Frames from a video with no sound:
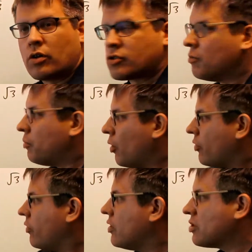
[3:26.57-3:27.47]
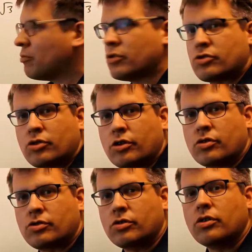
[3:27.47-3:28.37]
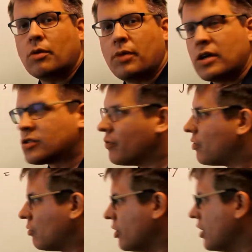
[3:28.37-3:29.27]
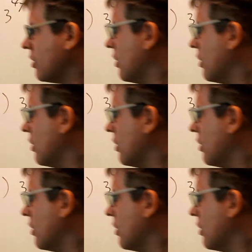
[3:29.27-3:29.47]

So both of these I'm going to turn into a base of three.